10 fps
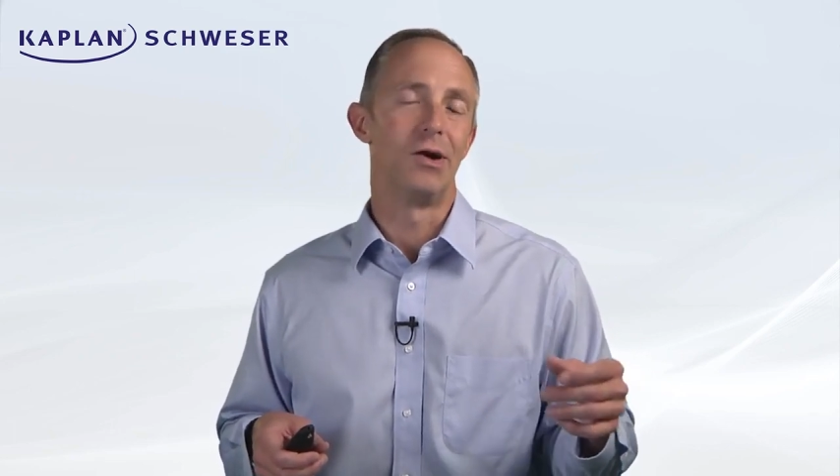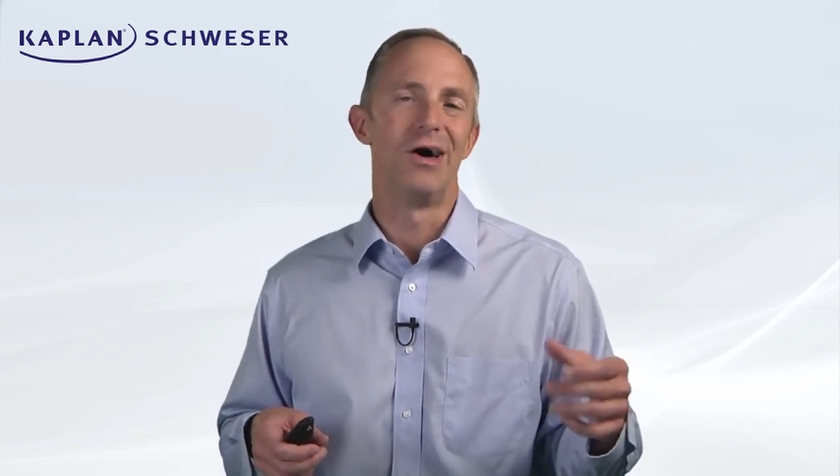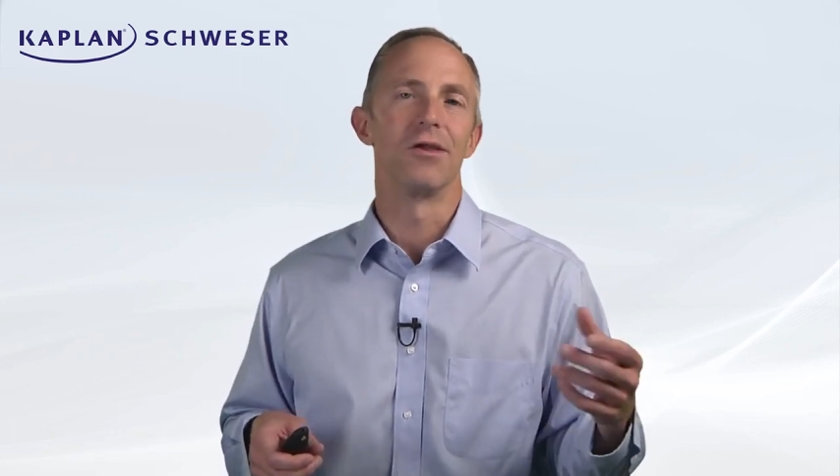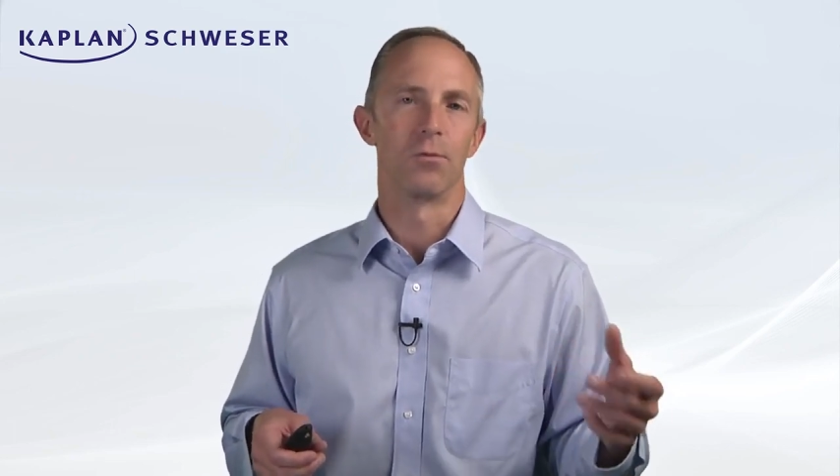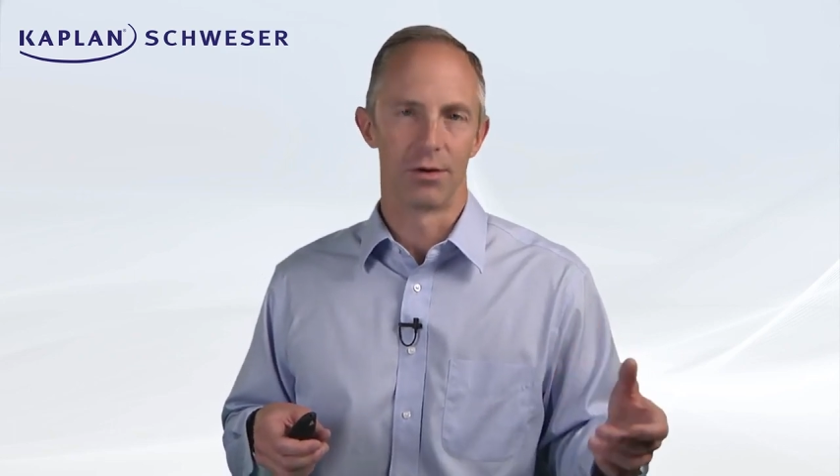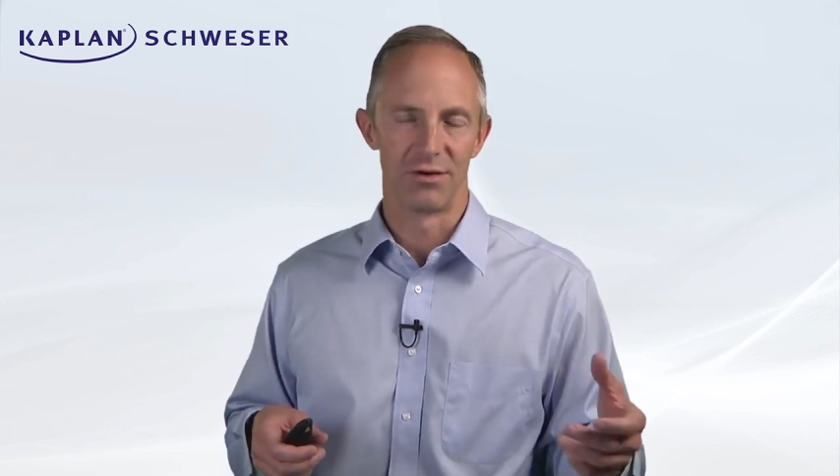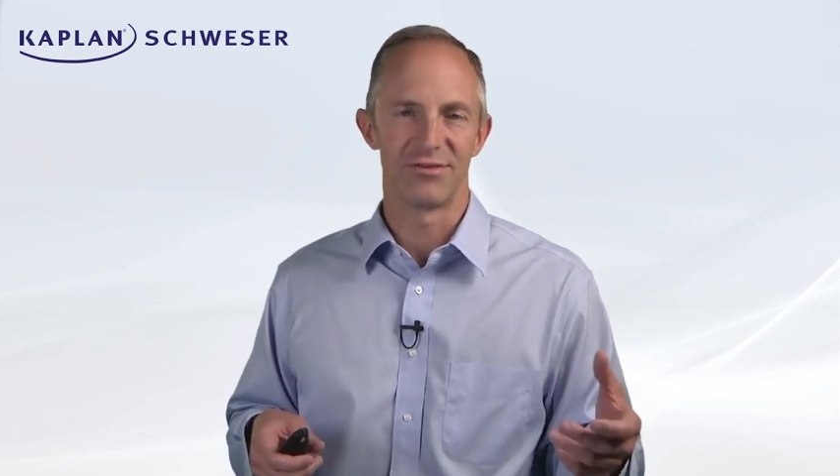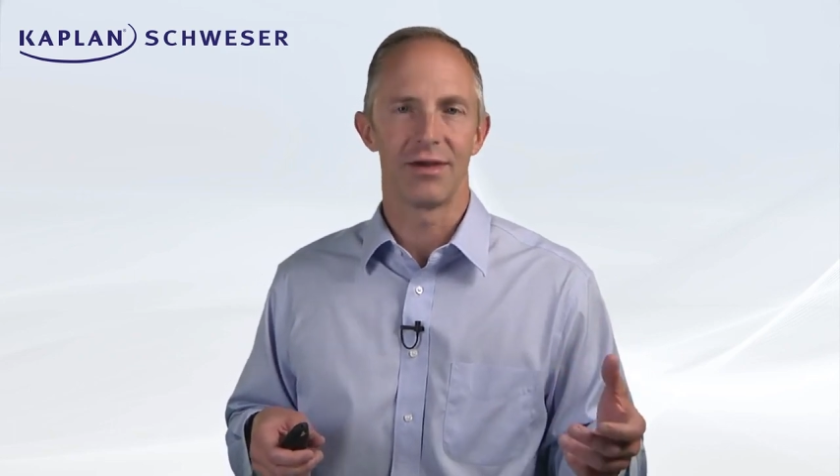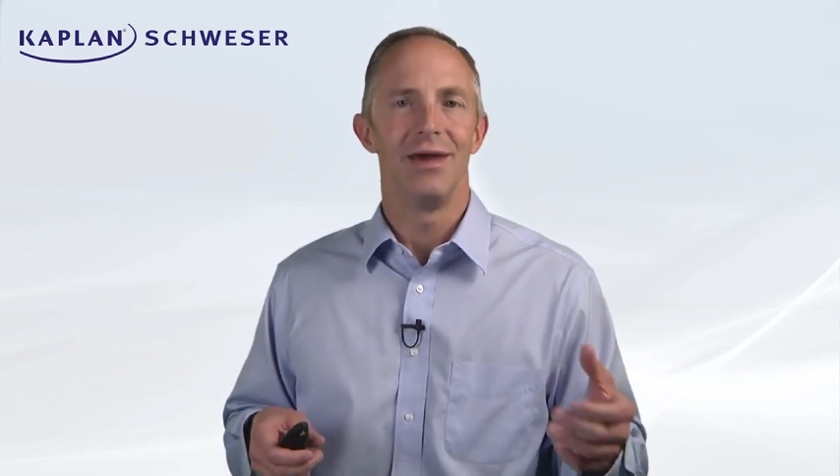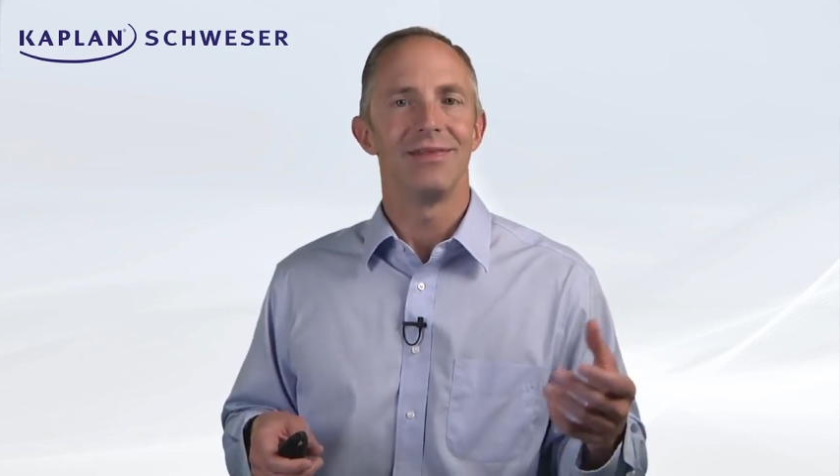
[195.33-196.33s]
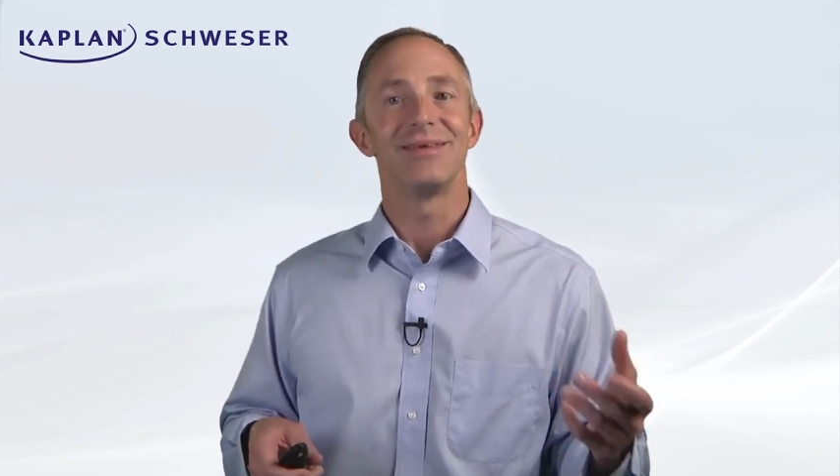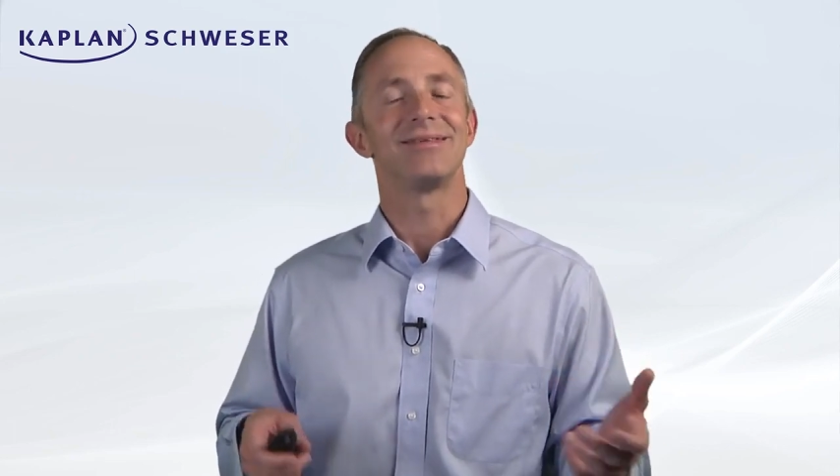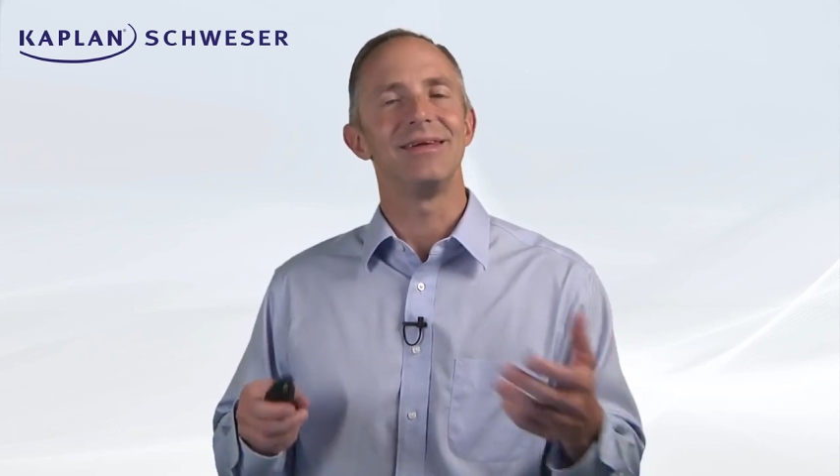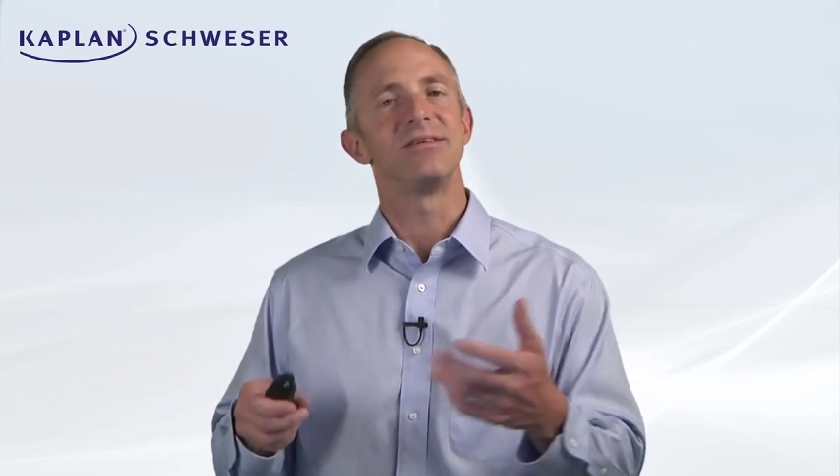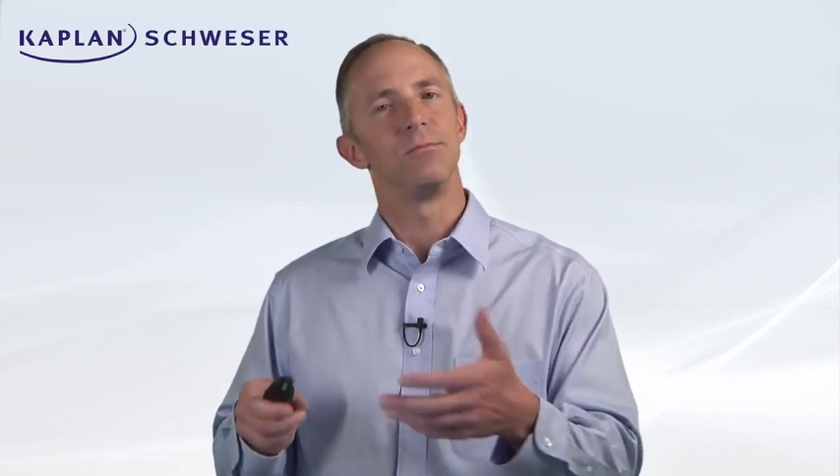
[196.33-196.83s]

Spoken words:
In other words, this needs